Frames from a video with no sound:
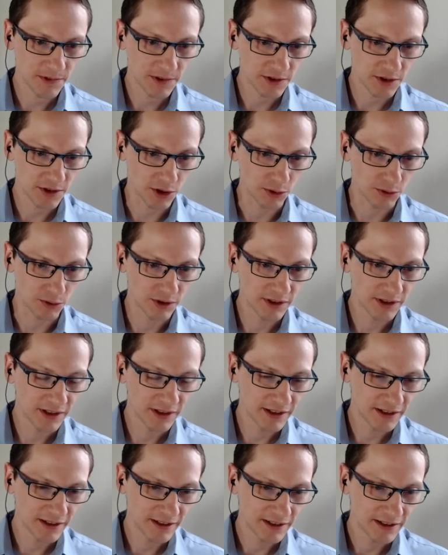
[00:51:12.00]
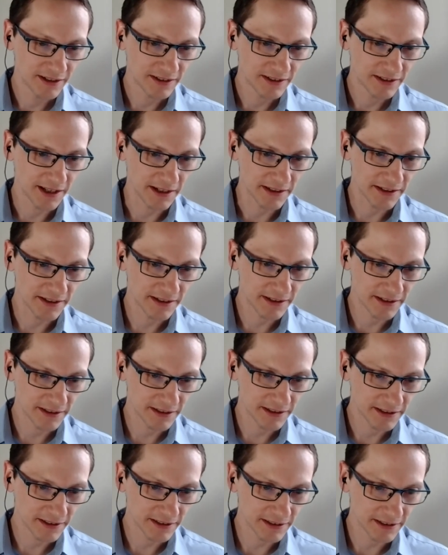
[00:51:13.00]
So that's
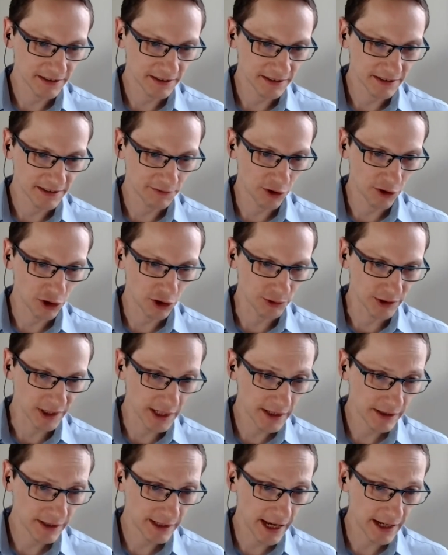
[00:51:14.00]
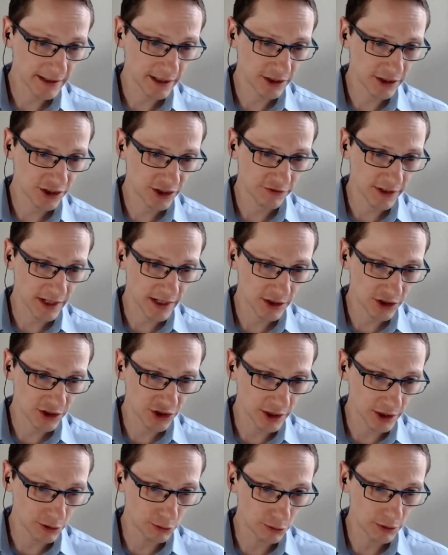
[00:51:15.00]
the following. Is the
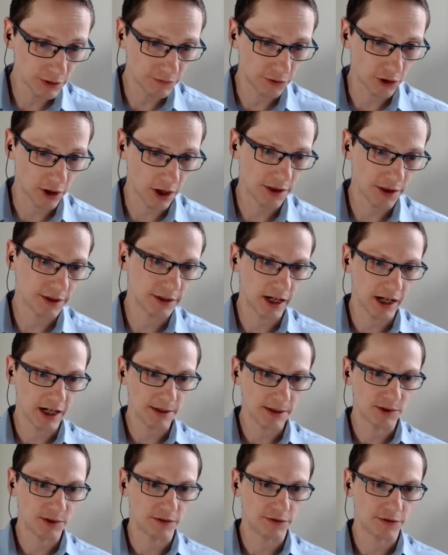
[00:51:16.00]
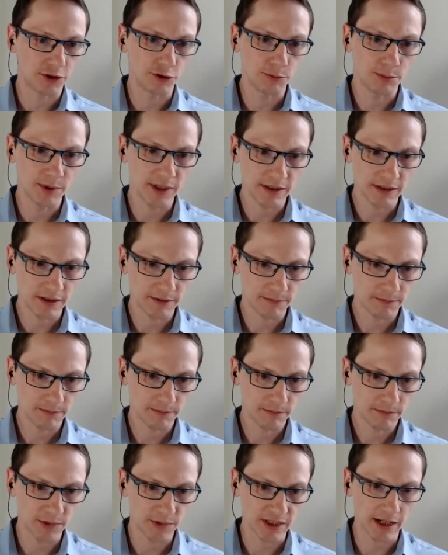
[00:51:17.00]
SHFSG good for other types of qubits
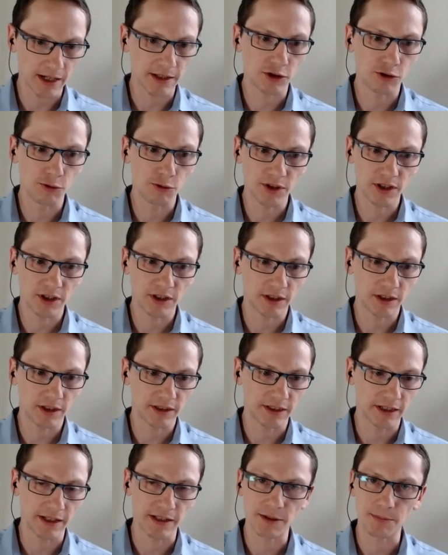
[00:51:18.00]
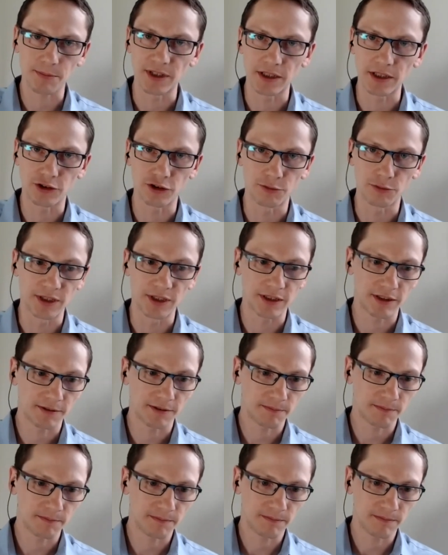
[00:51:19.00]
besides superconducting and spin qubits?
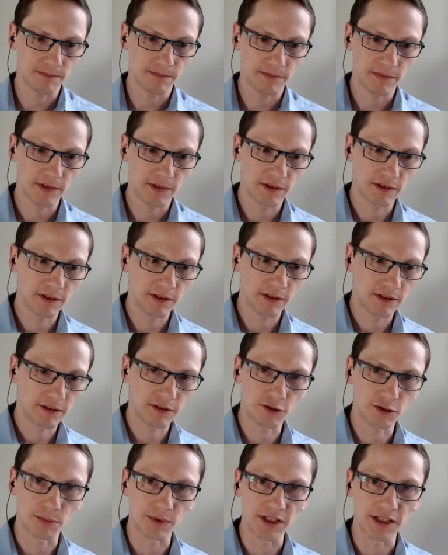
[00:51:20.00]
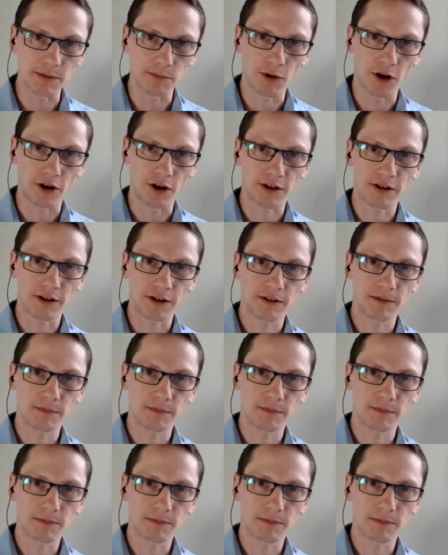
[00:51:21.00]
So please, Mark.